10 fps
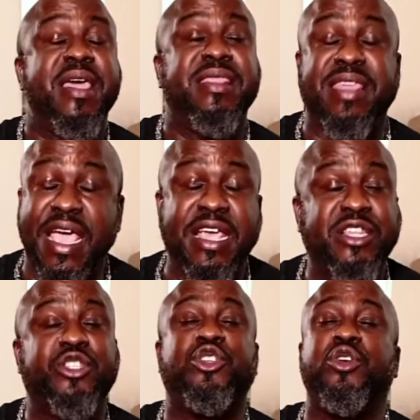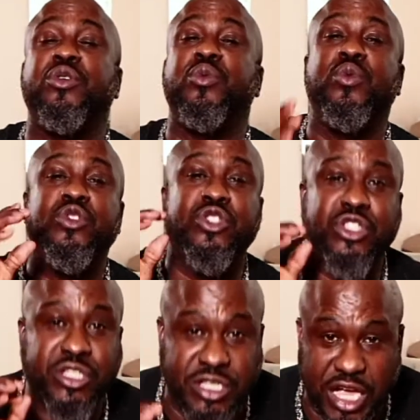they do
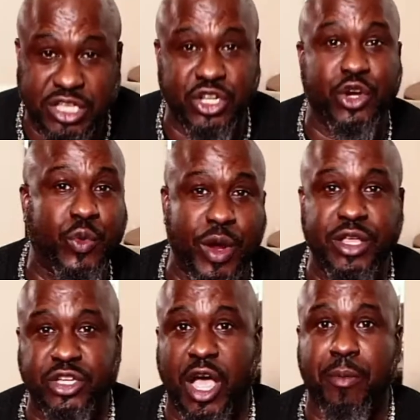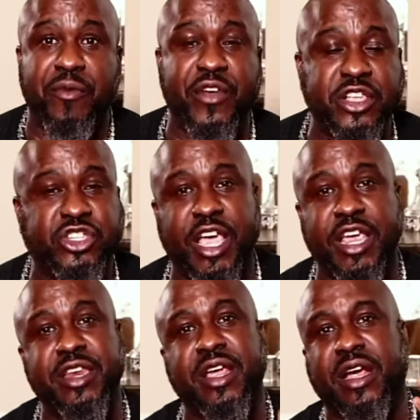such a great job of
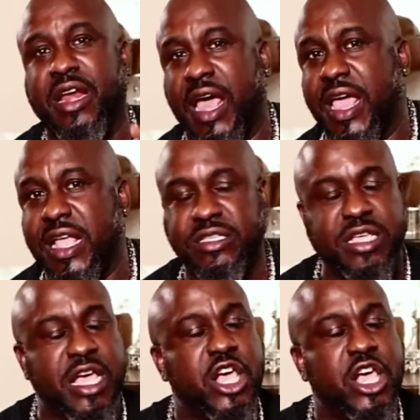educating their clients,